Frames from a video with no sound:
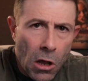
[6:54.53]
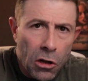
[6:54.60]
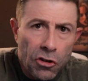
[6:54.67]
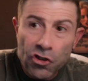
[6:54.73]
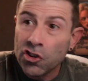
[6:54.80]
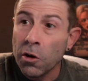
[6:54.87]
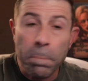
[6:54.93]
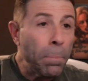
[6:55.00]

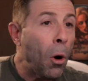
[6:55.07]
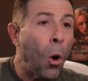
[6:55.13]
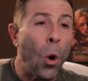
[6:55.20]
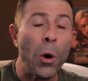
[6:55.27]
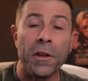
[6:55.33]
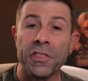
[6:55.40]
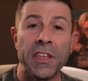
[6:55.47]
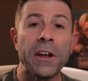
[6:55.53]

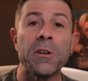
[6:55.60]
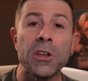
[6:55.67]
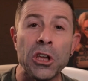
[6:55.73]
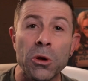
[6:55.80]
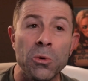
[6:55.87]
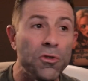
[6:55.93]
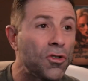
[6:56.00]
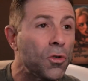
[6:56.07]
support their
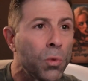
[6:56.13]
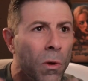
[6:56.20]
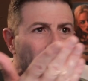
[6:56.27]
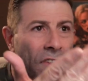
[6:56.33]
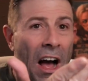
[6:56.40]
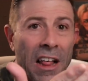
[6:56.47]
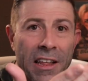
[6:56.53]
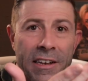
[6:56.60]
users with
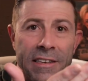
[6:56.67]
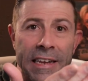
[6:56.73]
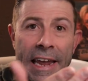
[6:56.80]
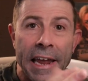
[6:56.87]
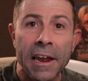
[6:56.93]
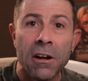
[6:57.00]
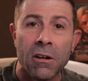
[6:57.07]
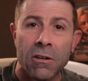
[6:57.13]

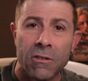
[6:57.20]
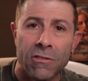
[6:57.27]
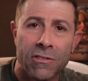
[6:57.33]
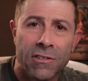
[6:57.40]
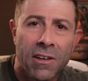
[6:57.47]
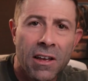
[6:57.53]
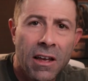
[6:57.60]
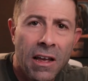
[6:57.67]

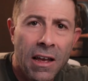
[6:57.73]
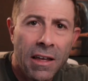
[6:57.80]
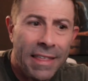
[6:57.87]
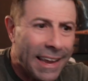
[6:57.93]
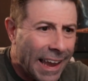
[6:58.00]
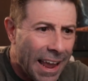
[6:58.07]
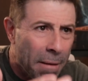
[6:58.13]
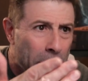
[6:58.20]
volunteers?
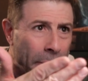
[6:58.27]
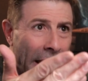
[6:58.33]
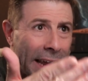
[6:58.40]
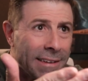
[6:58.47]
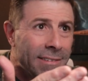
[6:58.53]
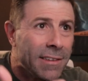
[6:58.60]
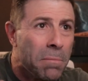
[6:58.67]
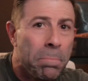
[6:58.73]
They can't
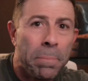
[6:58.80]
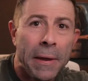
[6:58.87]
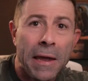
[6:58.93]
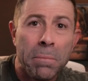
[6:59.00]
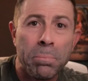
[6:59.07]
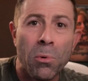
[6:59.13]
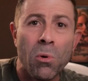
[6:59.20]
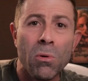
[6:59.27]
pay some
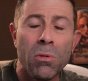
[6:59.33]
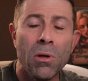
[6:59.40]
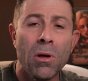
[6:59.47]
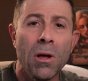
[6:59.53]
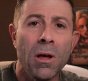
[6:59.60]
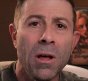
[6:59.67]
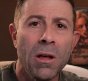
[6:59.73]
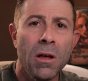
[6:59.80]
people
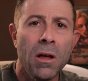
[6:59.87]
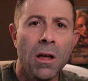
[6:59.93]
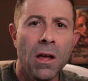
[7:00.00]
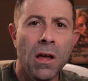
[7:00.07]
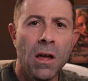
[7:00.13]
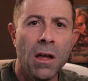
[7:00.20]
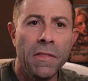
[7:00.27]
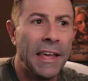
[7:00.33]

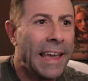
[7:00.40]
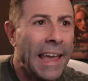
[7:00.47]
they